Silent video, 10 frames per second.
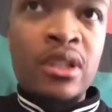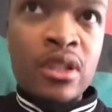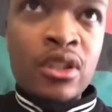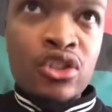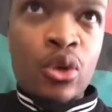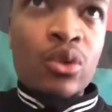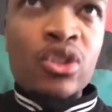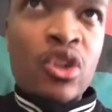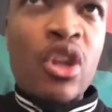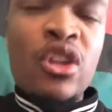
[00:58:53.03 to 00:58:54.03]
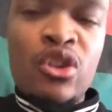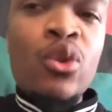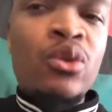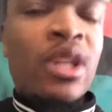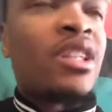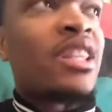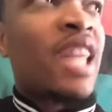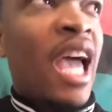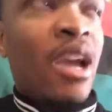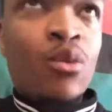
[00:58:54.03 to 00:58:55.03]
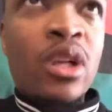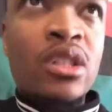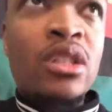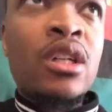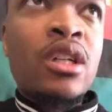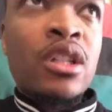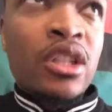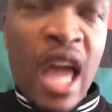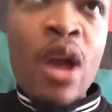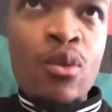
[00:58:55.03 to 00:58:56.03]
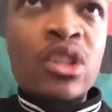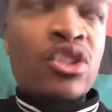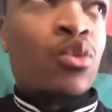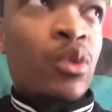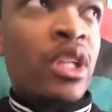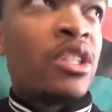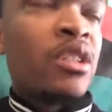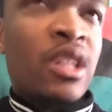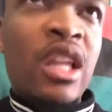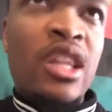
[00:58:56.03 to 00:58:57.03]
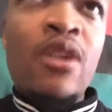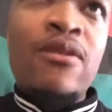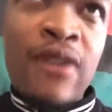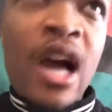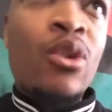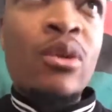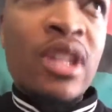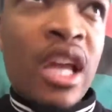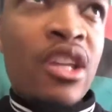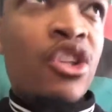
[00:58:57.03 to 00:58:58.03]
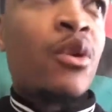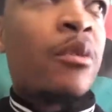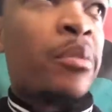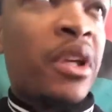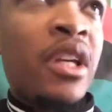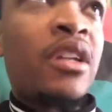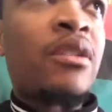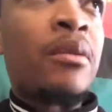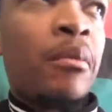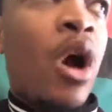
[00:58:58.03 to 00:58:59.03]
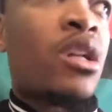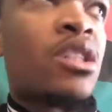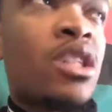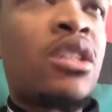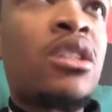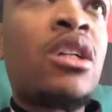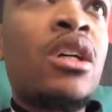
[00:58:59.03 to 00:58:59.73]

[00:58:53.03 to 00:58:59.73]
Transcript: So do you think that was the reason that they're following that European Marxist